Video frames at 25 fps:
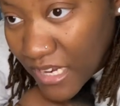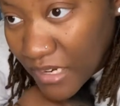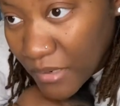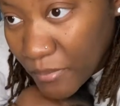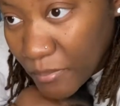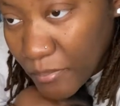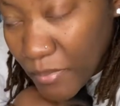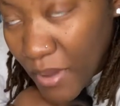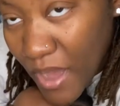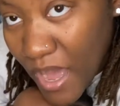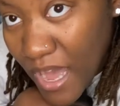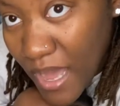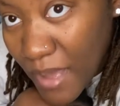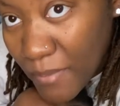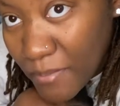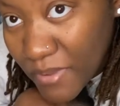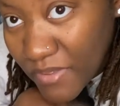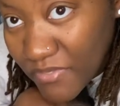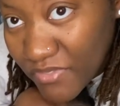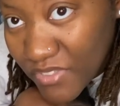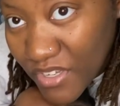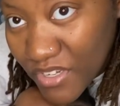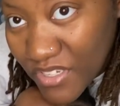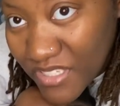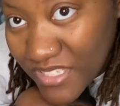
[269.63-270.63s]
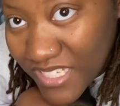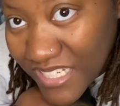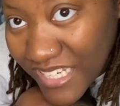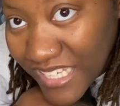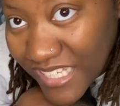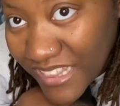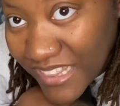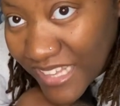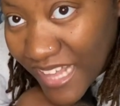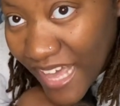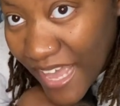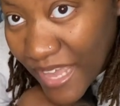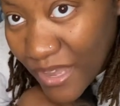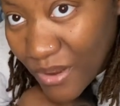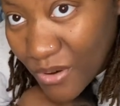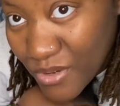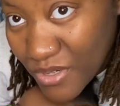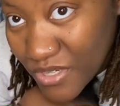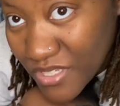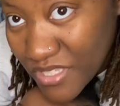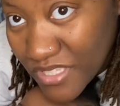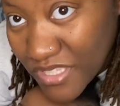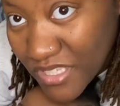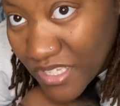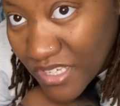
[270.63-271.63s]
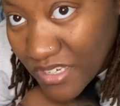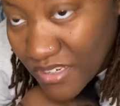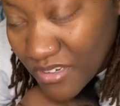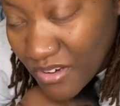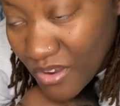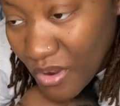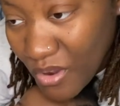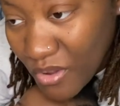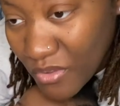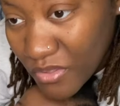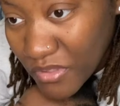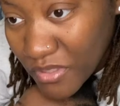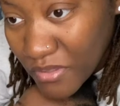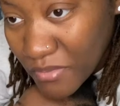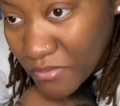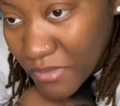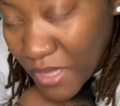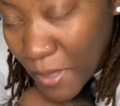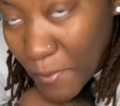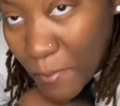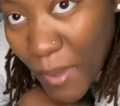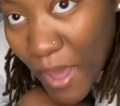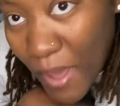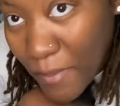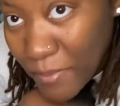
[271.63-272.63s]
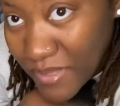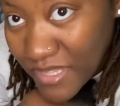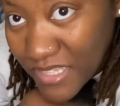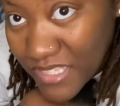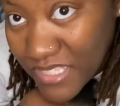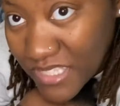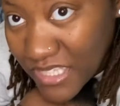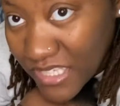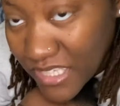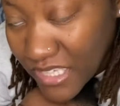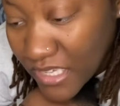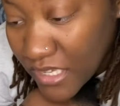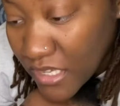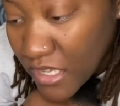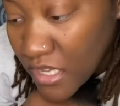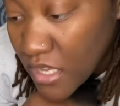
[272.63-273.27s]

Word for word: of pop if there's any light or sun on them they pop easily